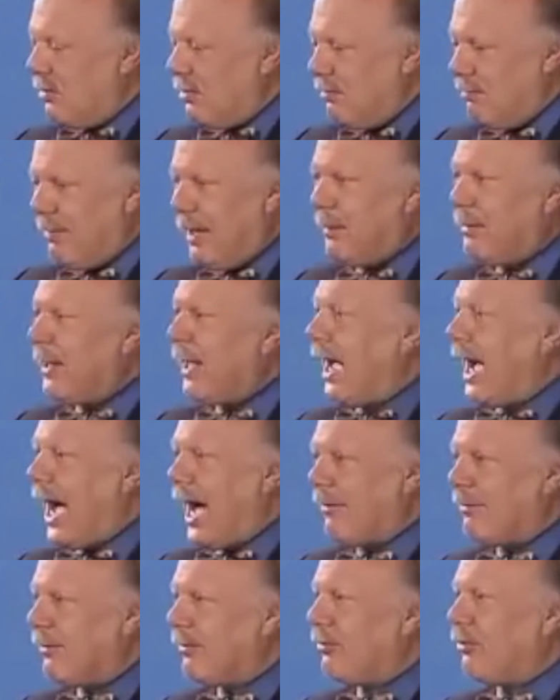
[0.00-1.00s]
Maybe
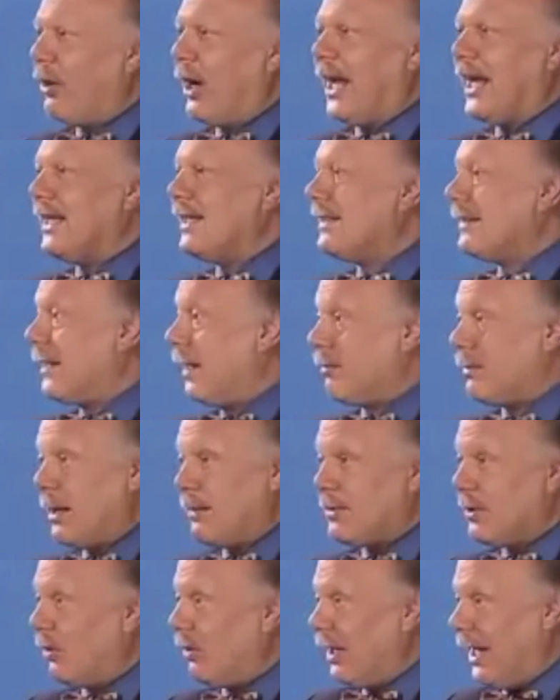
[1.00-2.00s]
half a phrase,
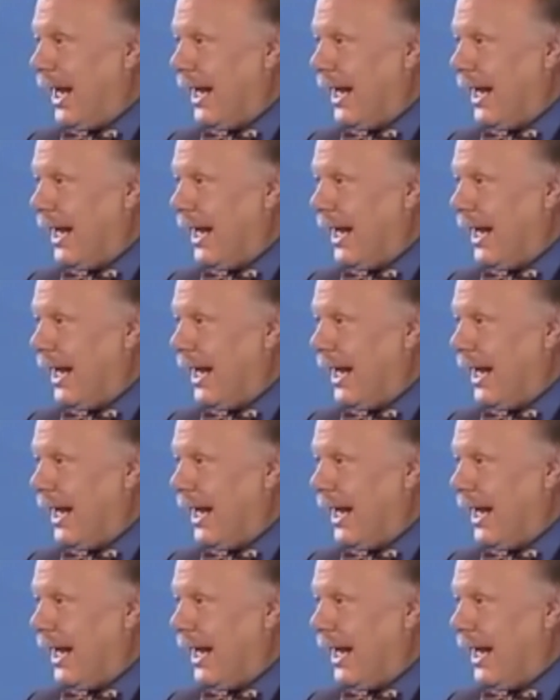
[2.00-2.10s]
sometimes only